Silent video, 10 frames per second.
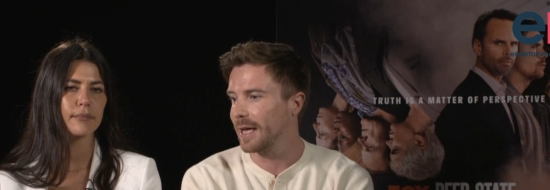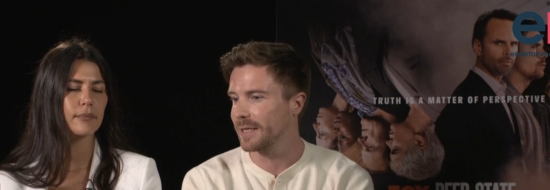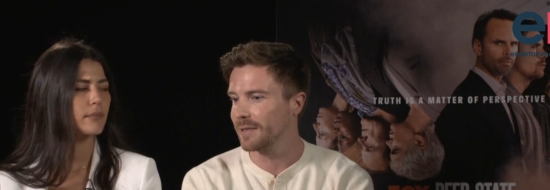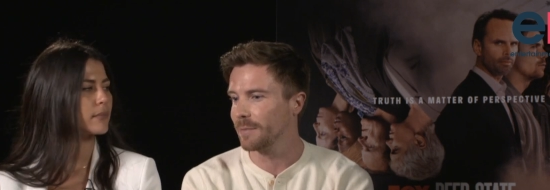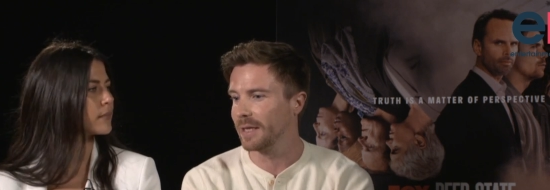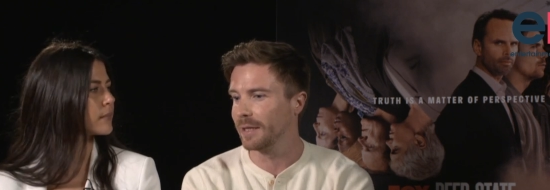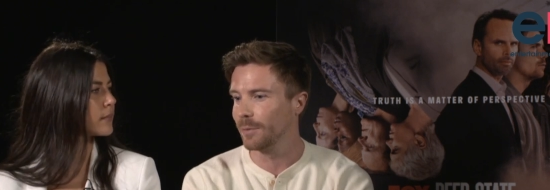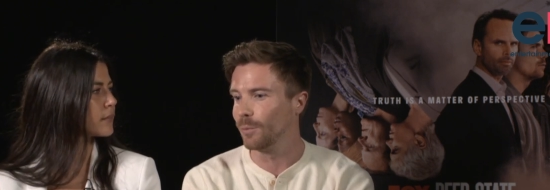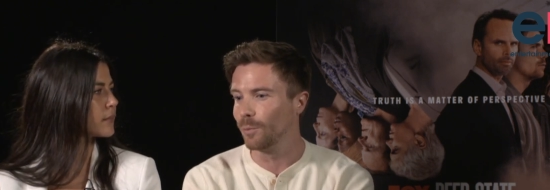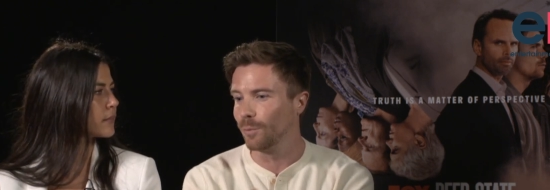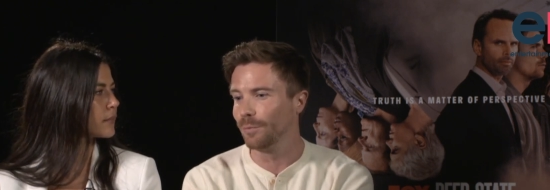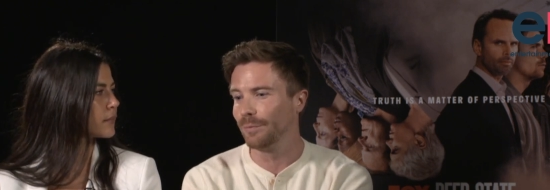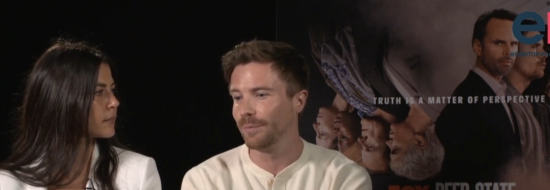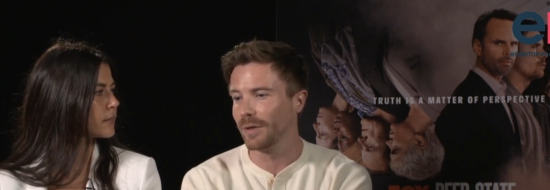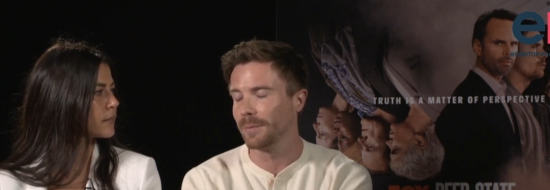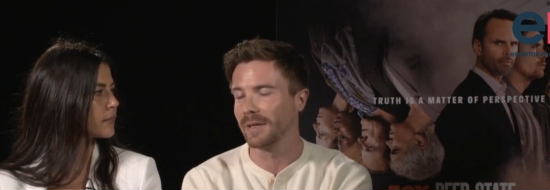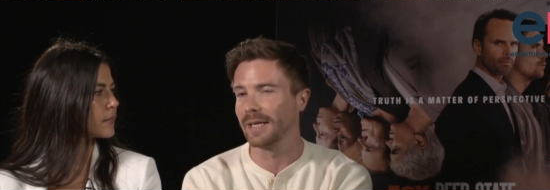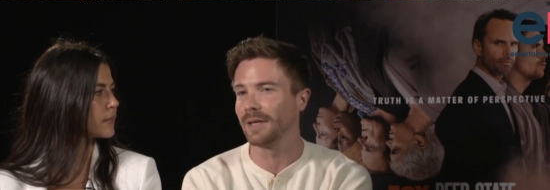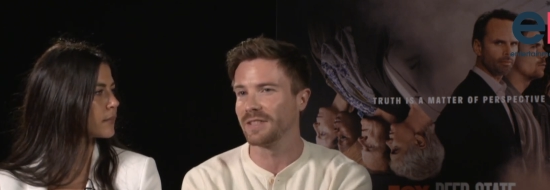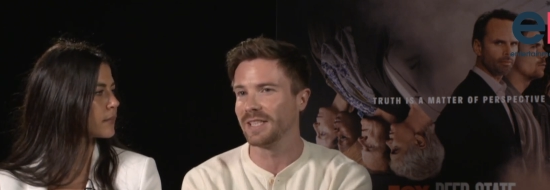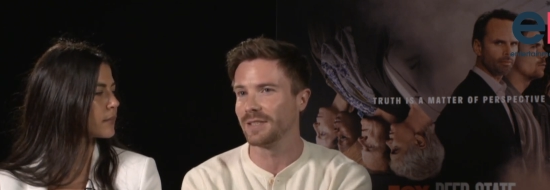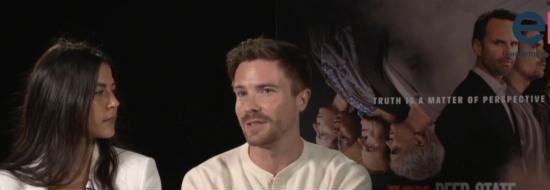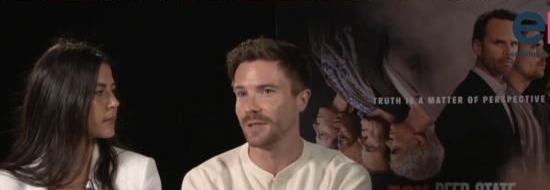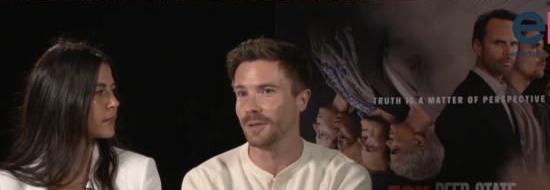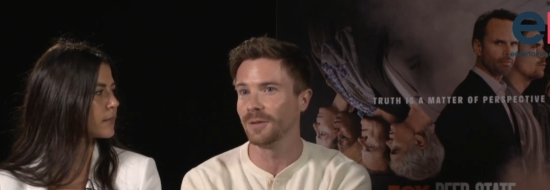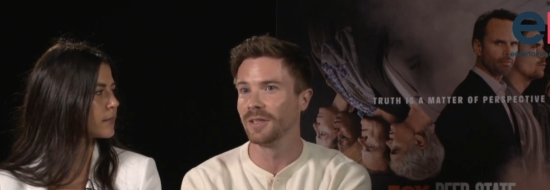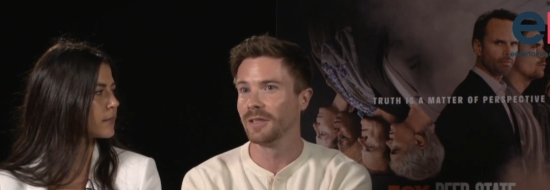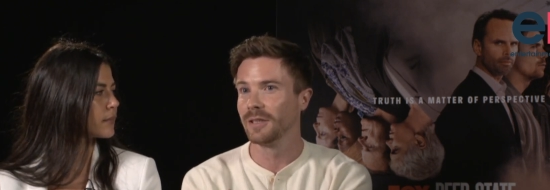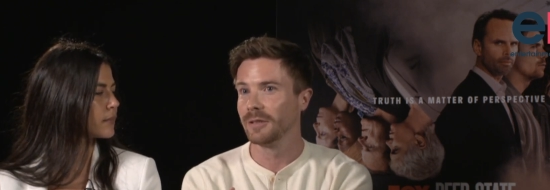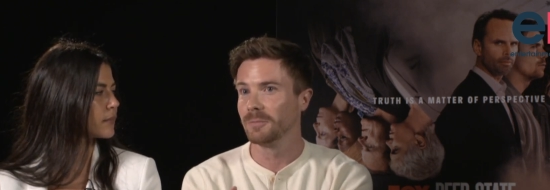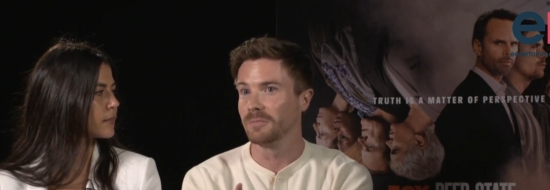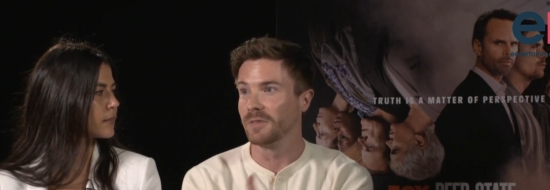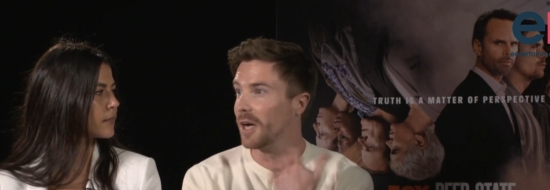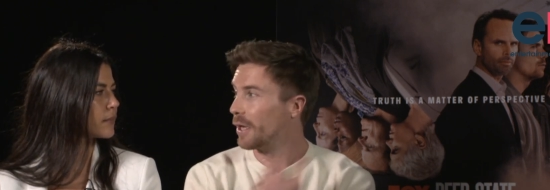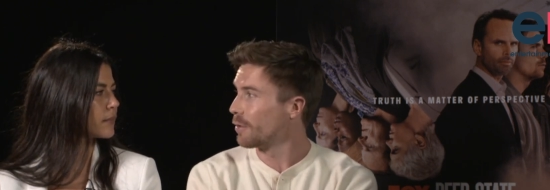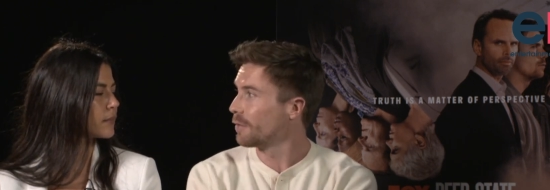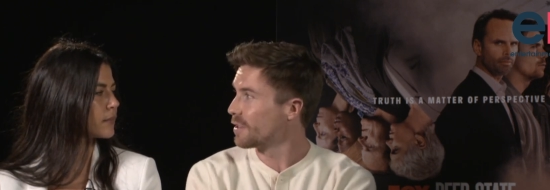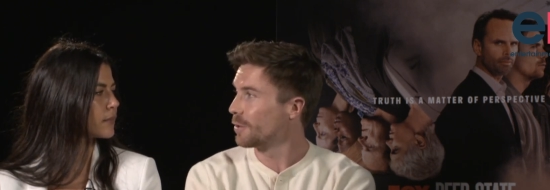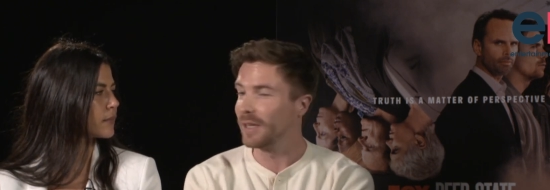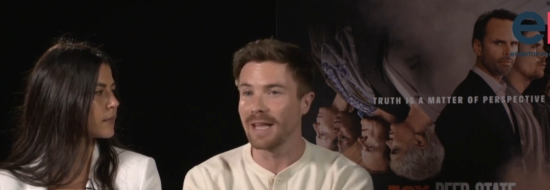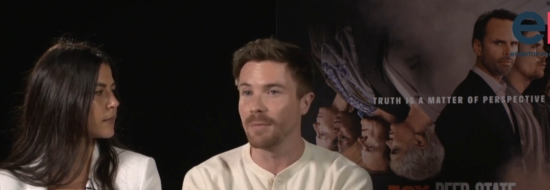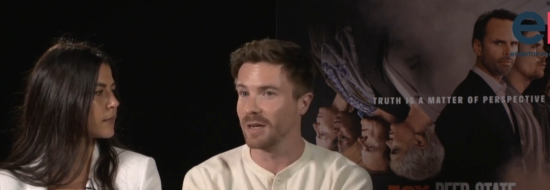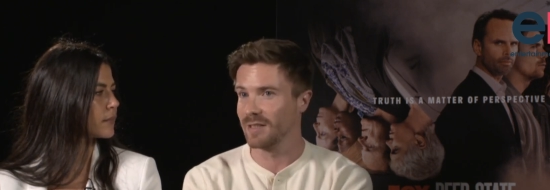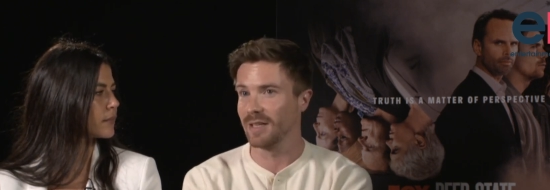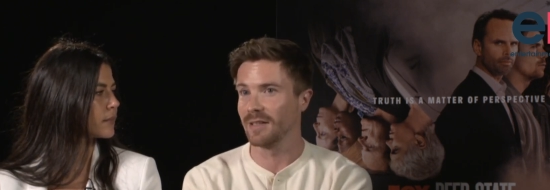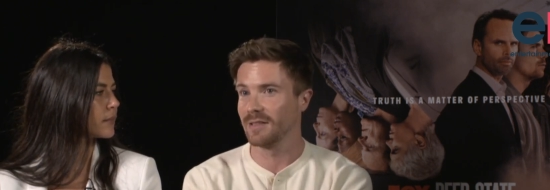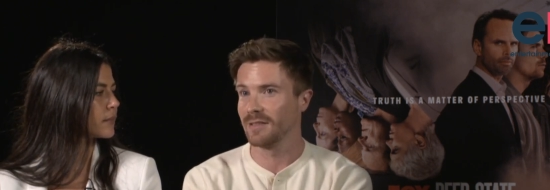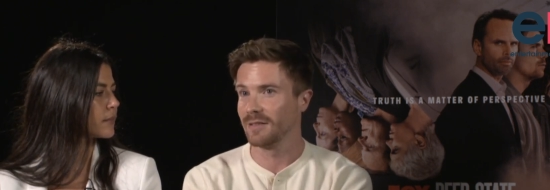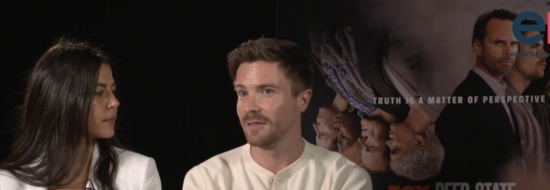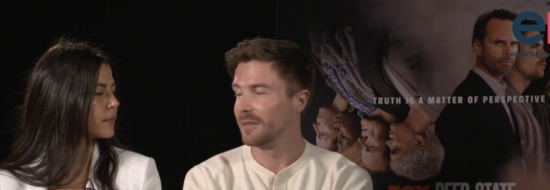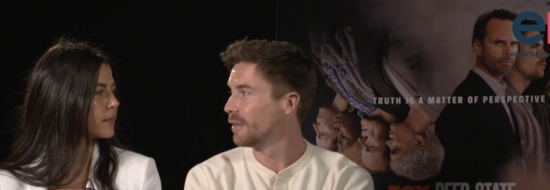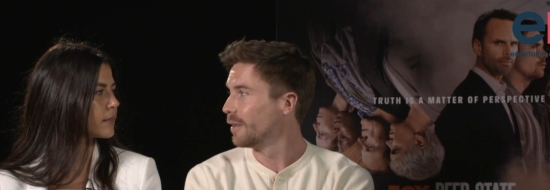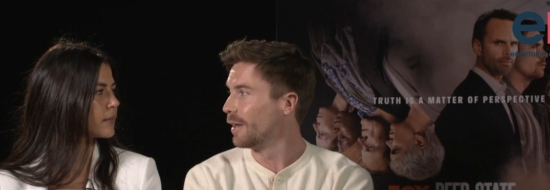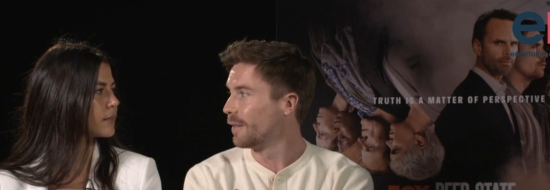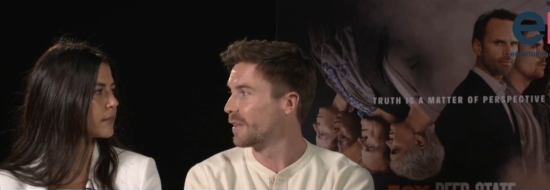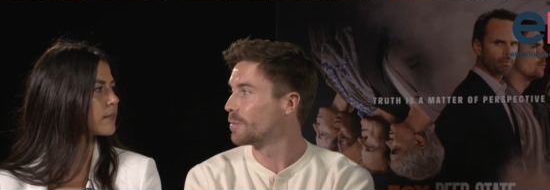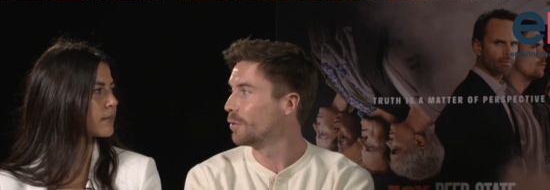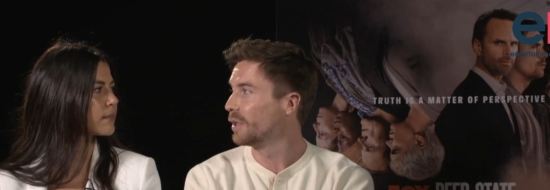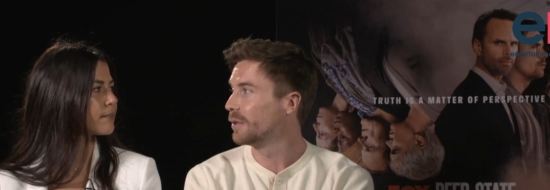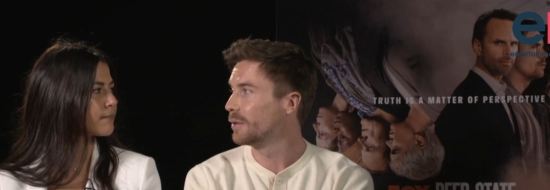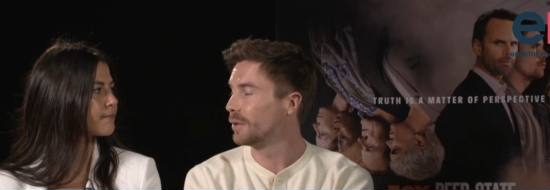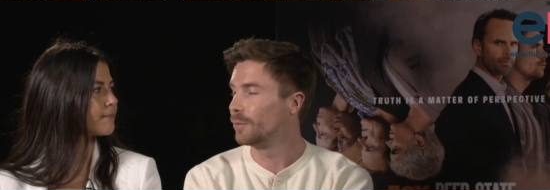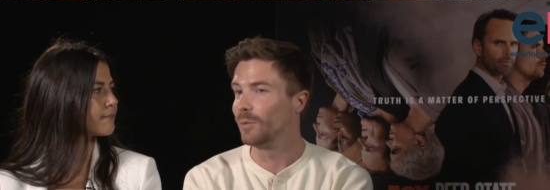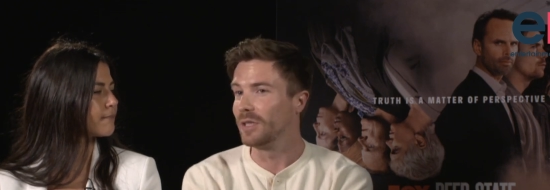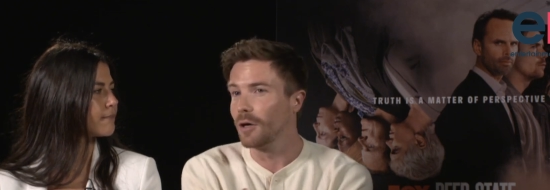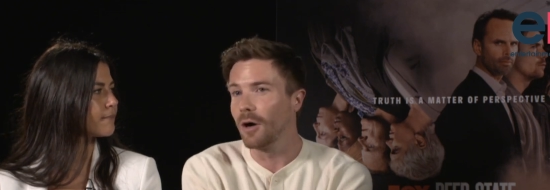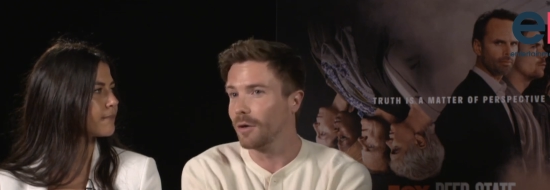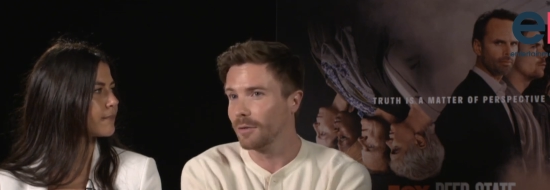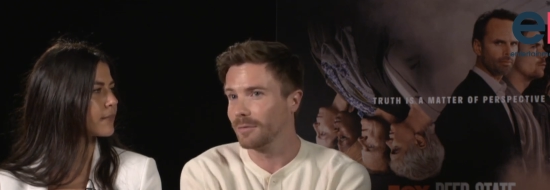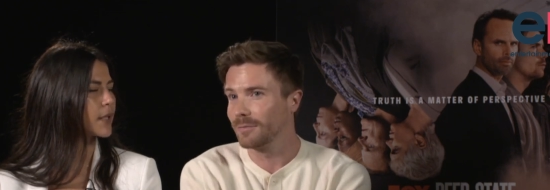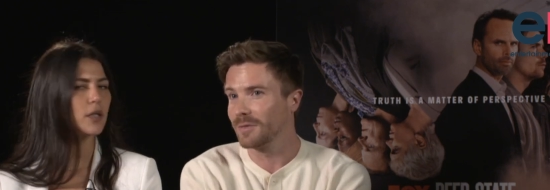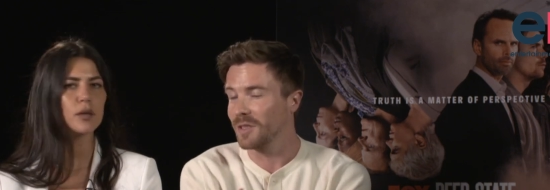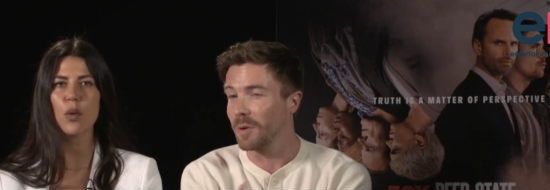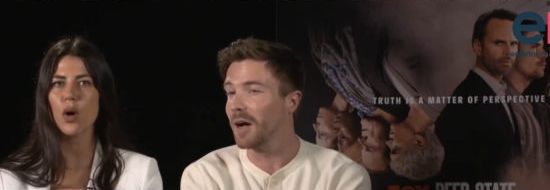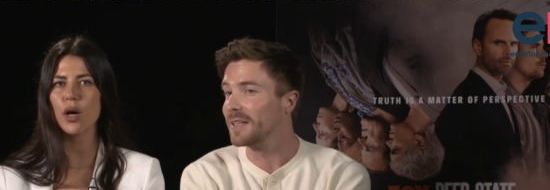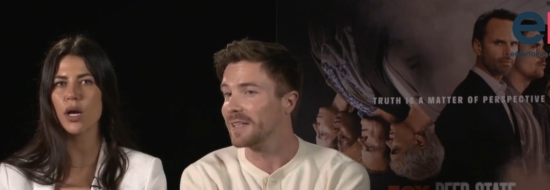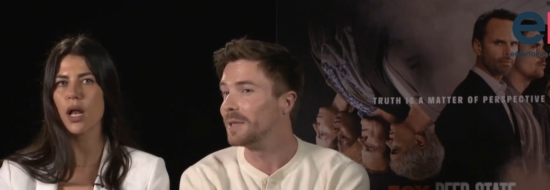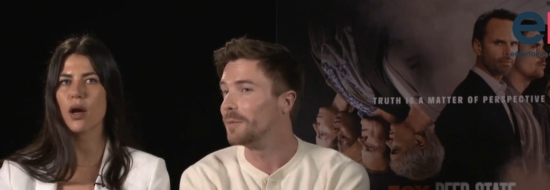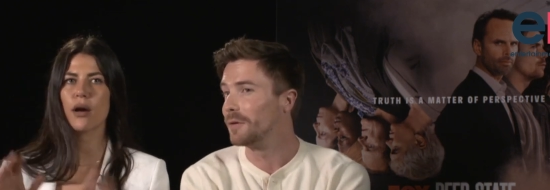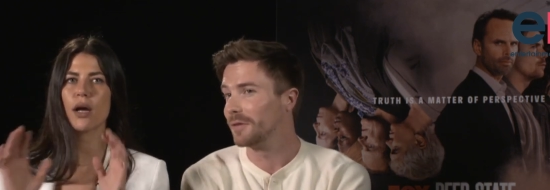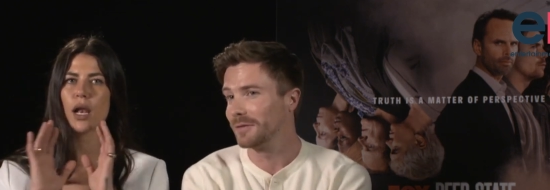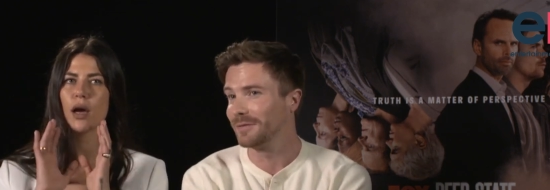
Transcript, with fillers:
Speaker 1: that's the main. Th- at the beginning of season two, neither of us are with MI6 at this point. We're not spies anymore.